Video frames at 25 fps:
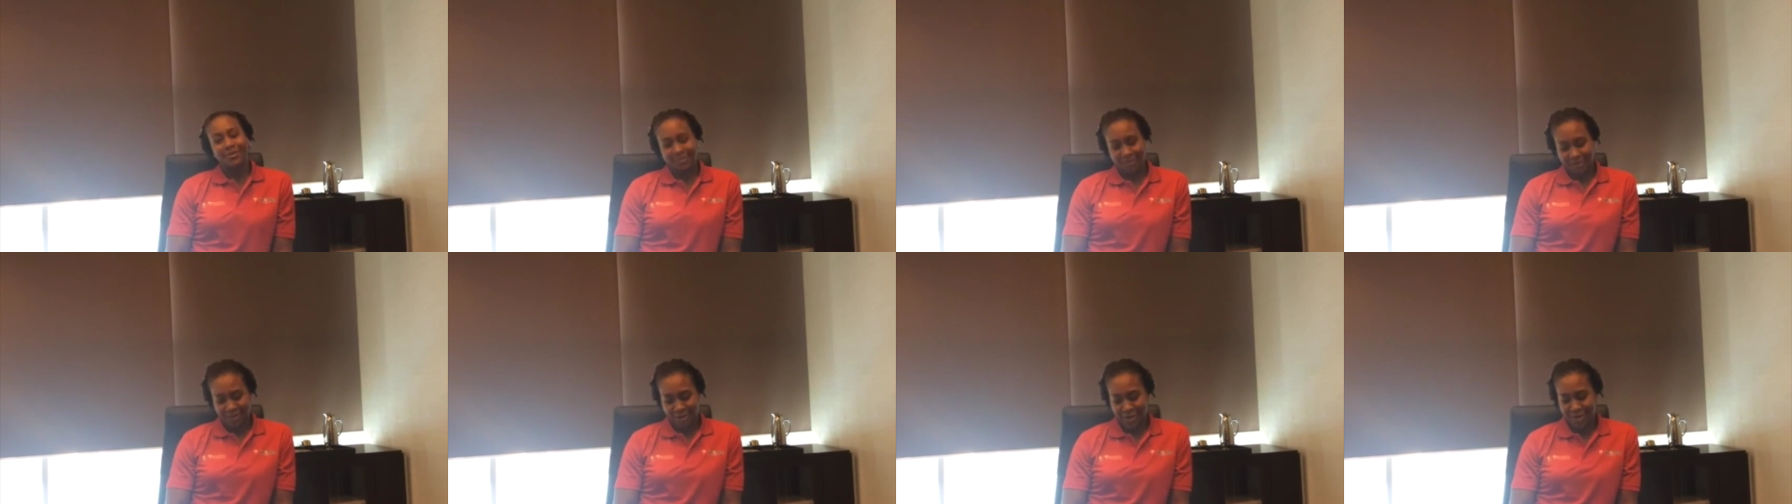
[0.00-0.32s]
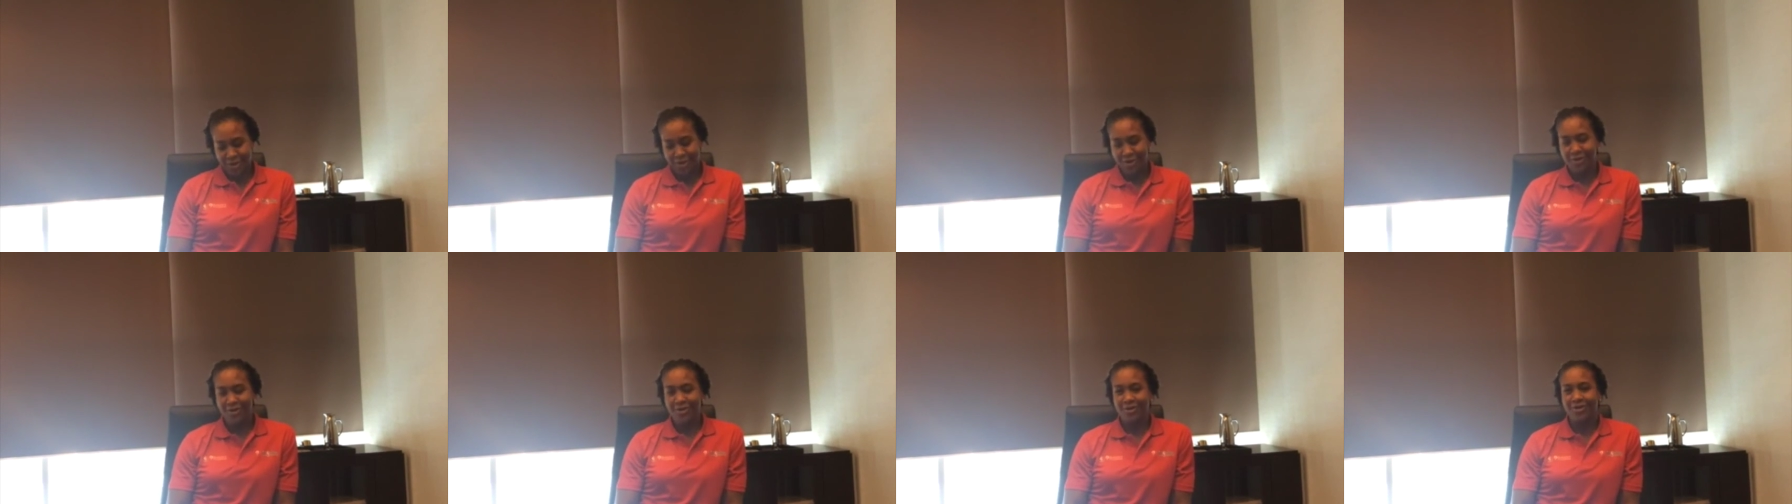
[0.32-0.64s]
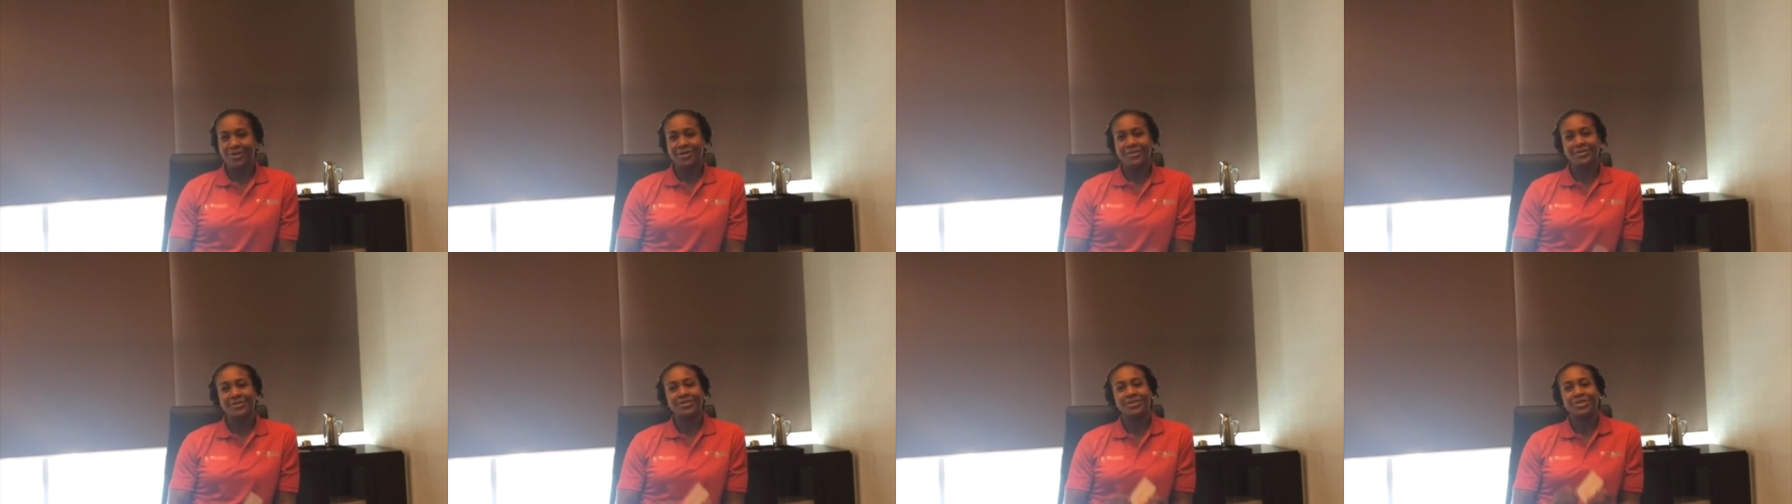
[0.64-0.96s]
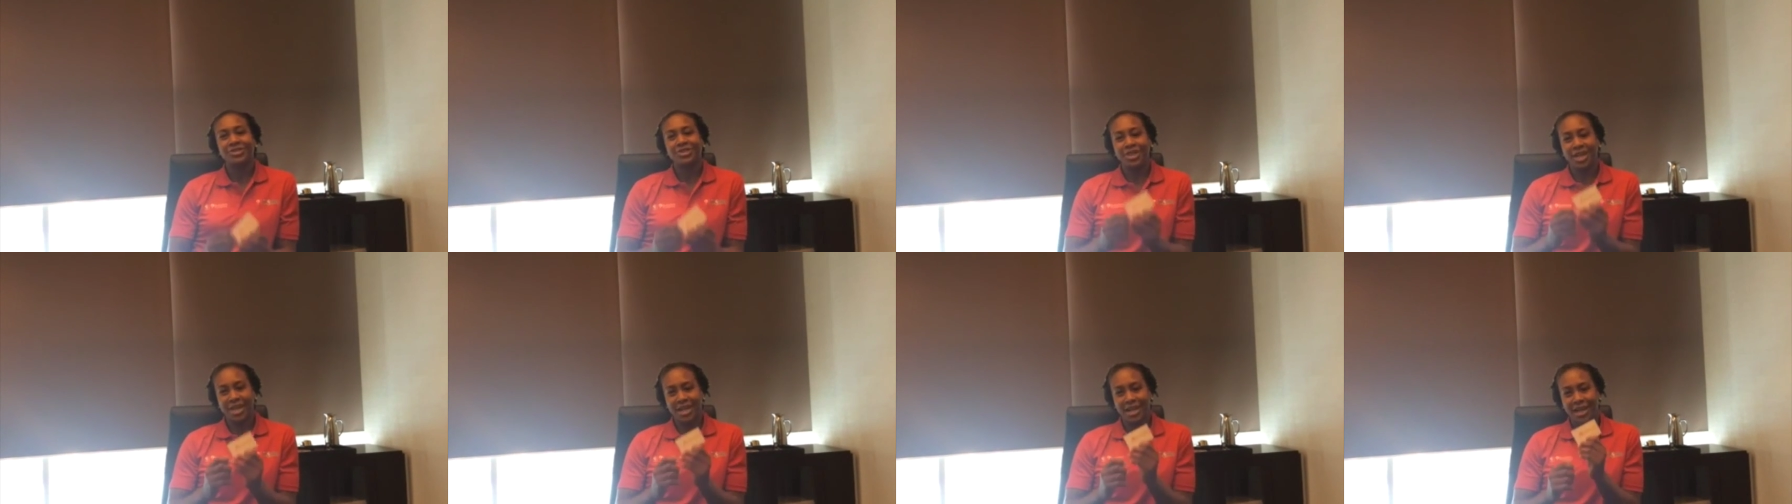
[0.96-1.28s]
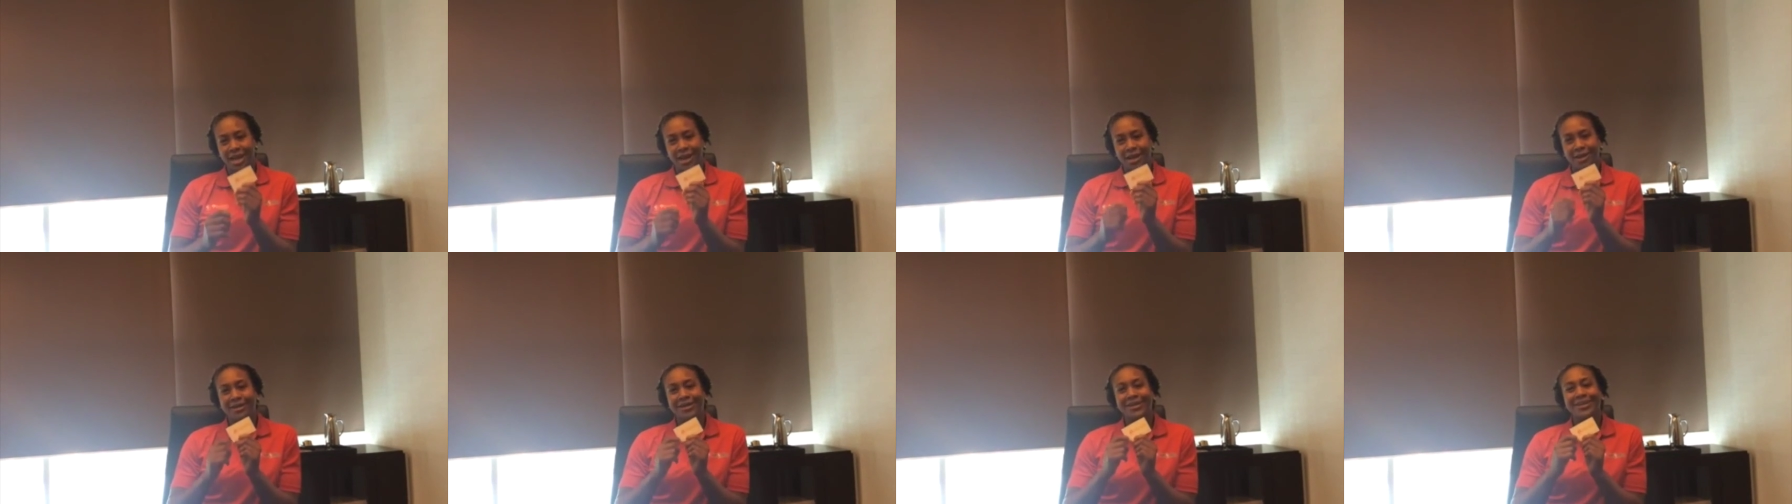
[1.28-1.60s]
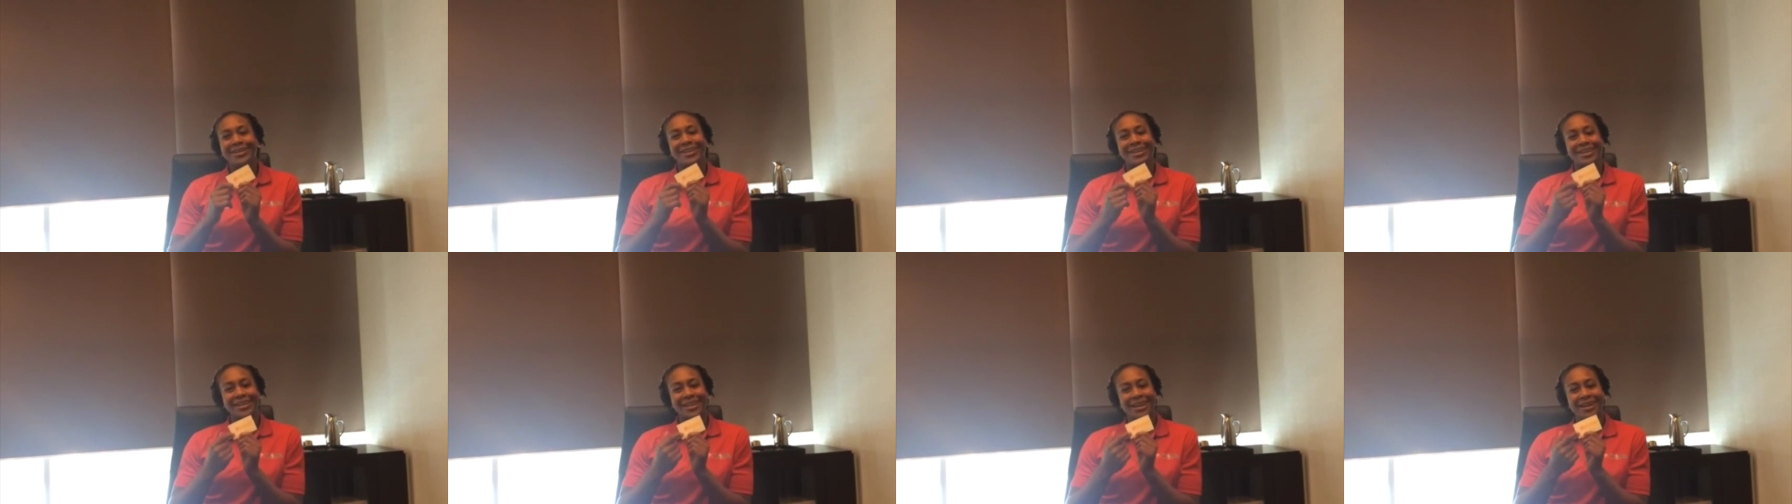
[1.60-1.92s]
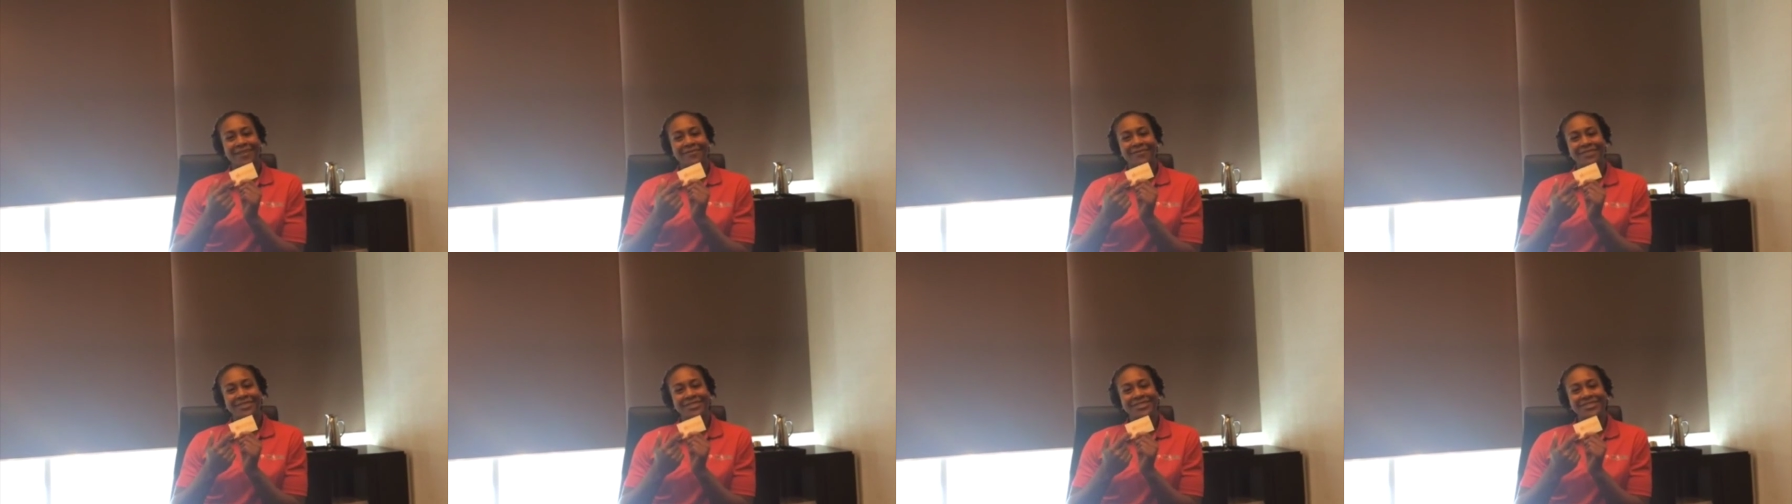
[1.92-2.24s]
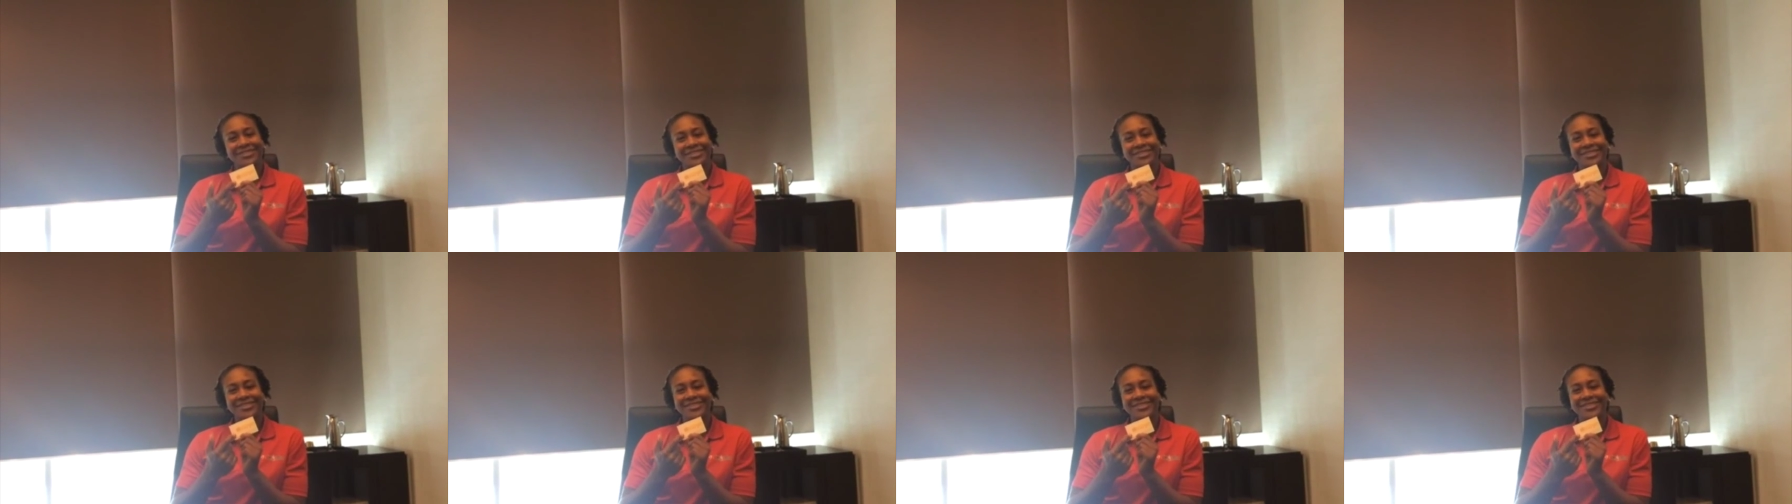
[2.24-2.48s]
log on, check out Ekalavyas.